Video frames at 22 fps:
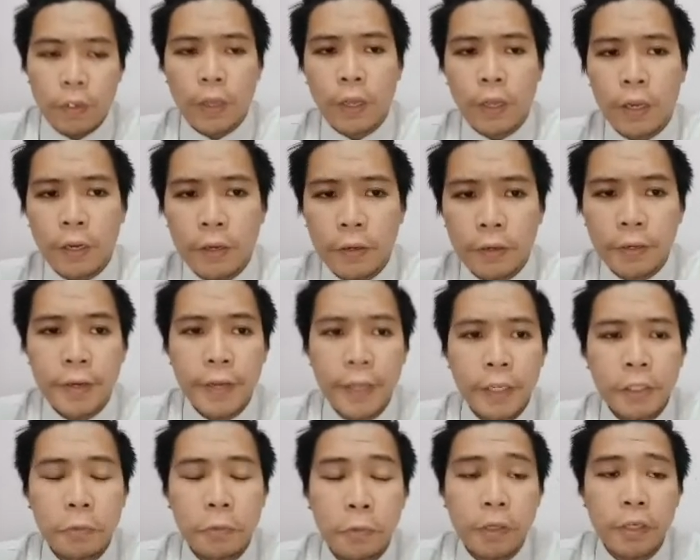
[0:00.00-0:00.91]
And the
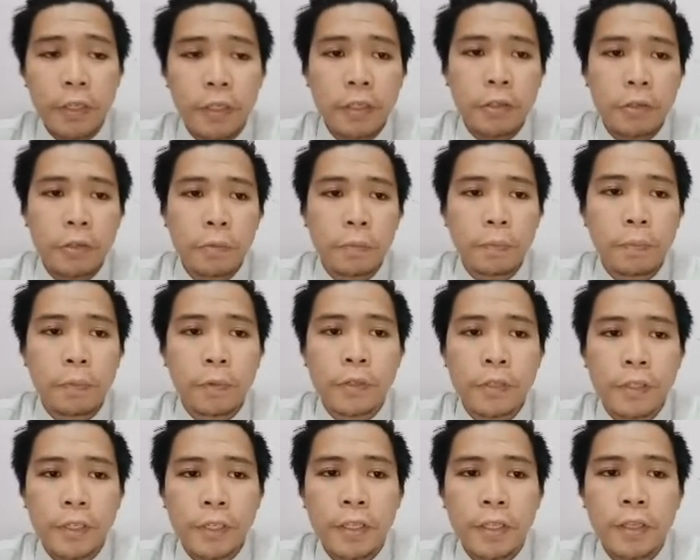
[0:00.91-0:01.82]
next one is to
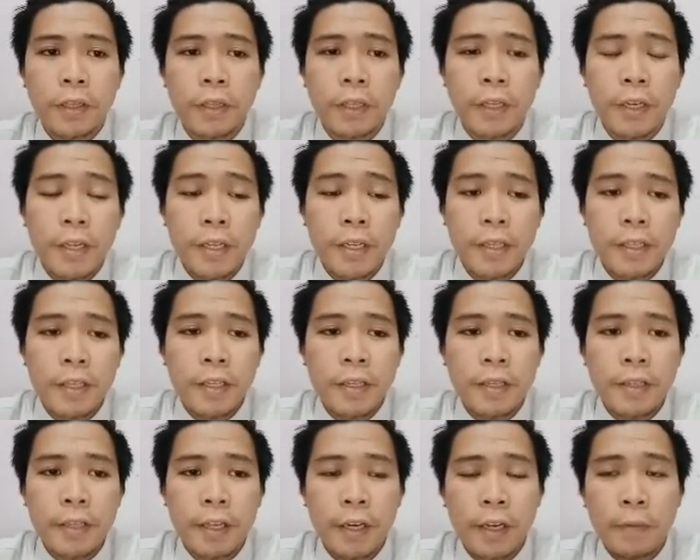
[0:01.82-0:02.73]
proceed the
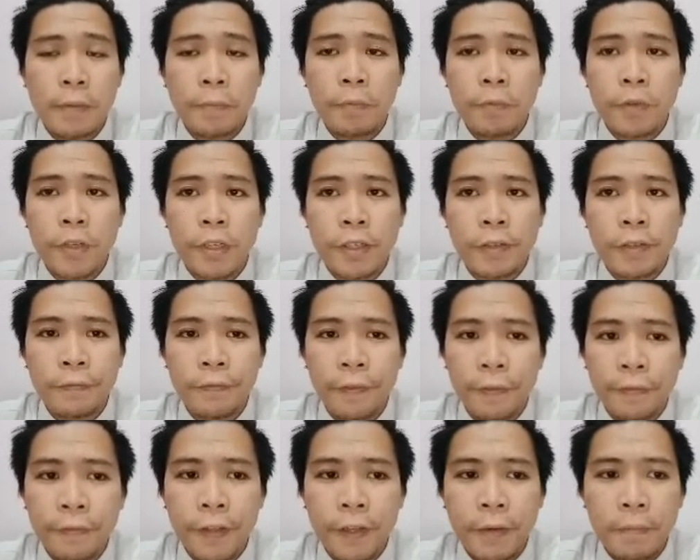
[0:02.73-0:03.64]
distance setup, which is
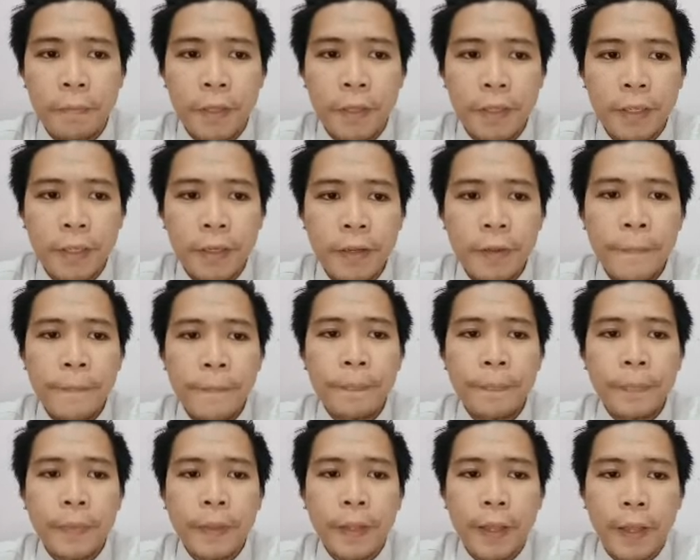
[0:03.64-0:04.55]
15 meter,
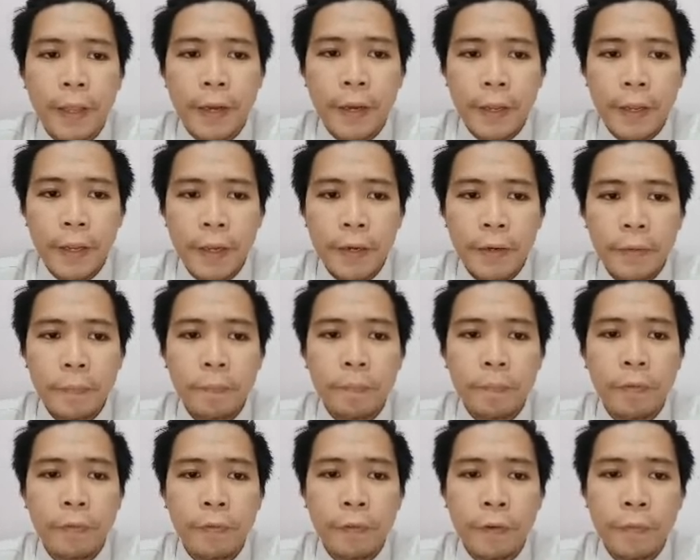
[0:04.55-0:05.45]
and then
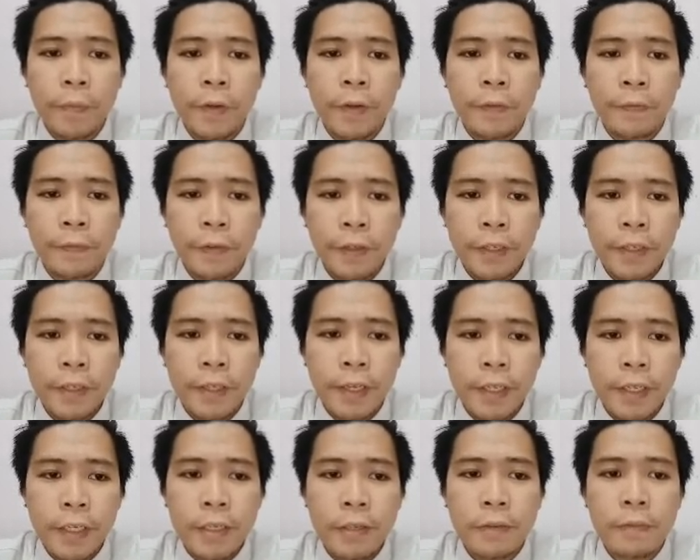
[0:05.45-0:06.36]
perform the first
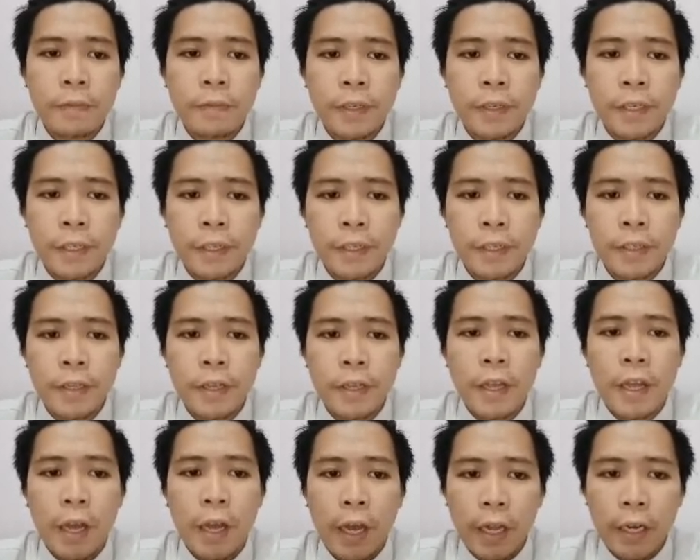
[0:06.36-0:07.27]
test, which is
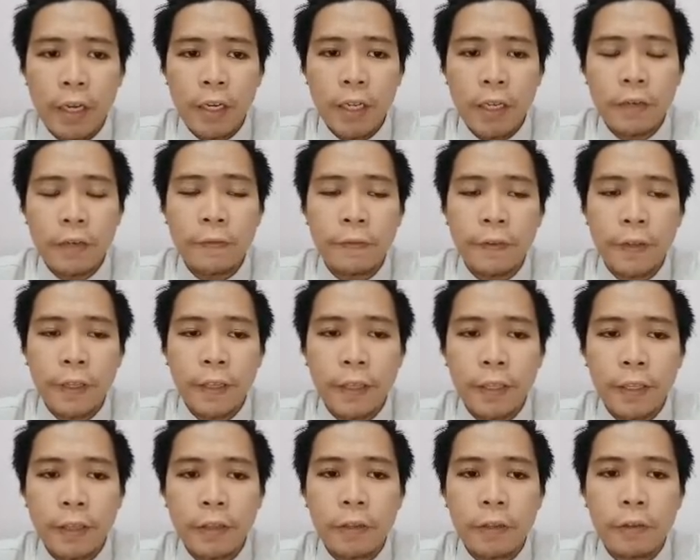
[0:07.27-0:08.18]

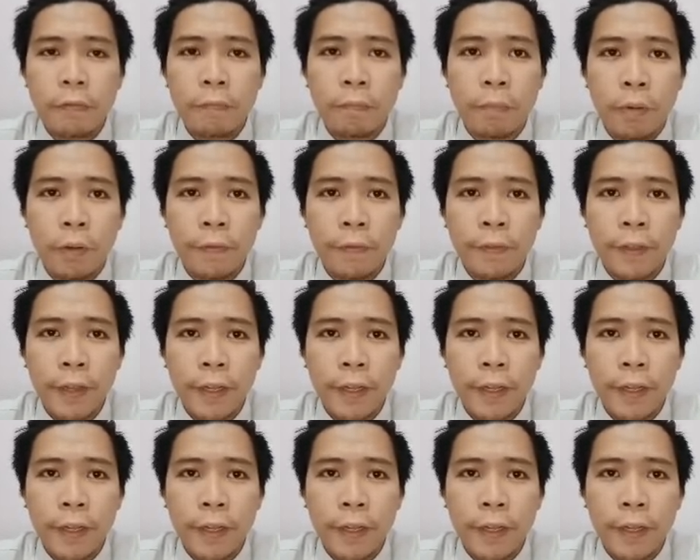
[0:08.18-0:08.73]
underinflated of both